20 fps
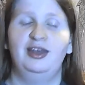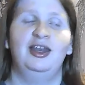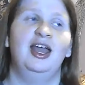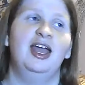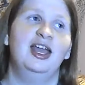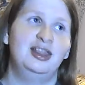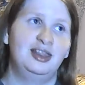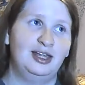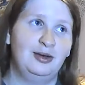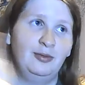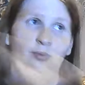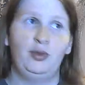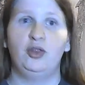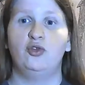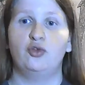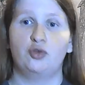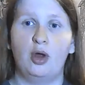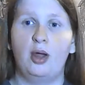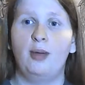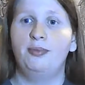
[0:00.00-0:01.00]
and then we
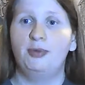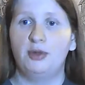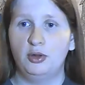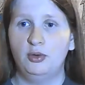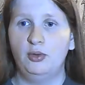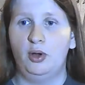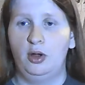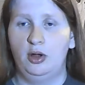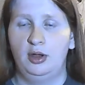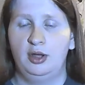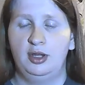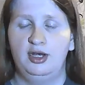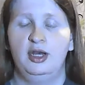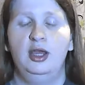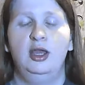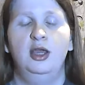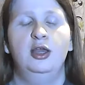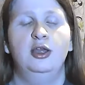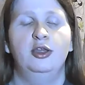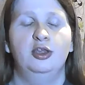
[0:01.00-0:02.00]
drop you on,
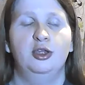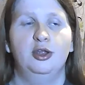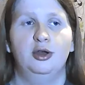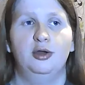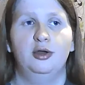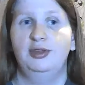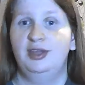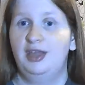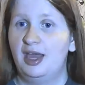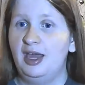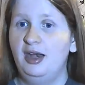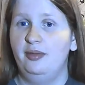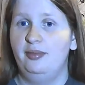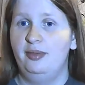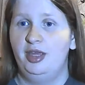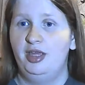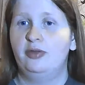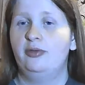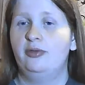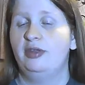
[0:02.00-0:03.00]
you know, the enemies.